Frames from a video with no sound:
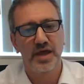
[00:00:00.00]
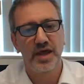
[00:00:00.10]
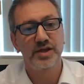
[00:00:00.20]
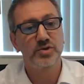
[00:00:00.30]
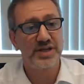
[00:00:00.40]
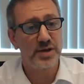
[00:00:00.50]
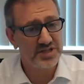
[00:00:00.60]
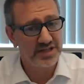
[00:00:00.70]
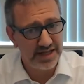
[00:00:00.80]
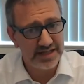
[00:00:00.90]
In
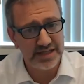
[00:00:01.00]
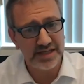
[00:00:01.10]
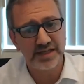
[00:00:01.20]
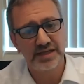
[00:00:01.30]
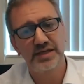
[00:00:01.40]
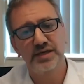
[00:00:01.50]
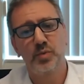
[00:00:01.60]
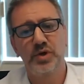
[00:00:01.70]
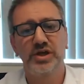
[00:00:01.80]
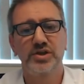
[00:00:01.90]
2019,
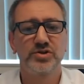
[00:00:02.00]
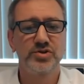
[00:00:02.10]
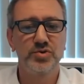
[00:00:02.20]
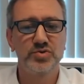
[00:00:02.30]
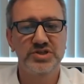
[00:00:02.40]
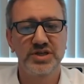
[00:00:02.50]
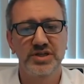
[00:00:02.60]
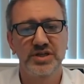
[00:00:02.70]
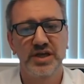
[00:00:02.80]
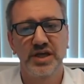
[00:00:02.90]
we introduced
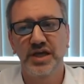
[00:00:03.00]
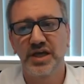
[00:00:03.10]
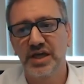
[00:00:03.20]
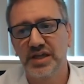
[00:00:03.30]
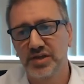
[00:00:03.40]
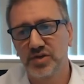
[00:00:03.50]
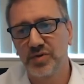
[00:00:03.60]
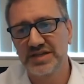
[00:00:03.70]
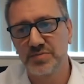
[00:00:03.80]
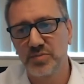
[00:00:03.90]
in
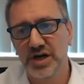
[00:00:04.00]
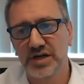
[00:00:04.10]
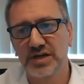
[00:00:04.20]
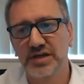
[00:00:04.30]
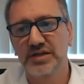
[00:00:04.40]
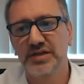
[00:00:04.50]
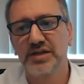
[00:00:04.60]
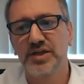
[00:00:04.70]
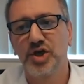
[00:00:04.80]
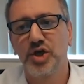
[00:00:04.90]
US market
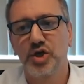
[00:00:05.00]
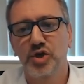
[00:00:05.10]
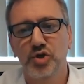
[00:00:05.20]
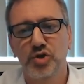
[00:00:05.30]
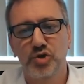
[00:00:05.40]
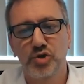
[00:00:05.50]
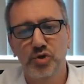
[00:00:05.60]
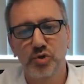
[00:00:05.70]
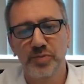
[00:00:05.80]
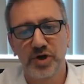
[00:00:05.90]

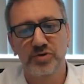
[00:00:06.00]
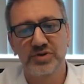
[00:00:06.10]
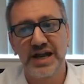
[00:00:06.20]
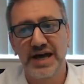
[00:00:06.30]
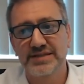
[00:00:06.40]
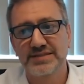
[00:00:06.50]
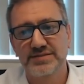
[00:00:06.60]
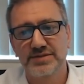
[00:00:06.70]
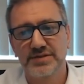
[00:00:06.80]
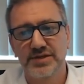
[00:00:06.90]
2 product lines
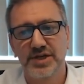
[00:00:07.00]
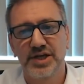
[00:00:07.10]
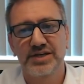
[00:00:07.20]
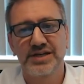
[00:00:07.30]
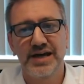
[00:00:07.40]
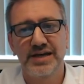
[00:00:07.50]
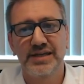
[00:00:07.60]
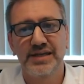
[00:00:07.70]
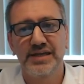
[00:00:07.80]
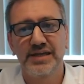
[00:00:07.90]

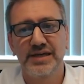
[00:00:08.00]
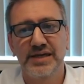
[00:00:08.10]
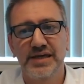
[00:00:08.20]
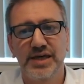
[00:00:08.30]
targeting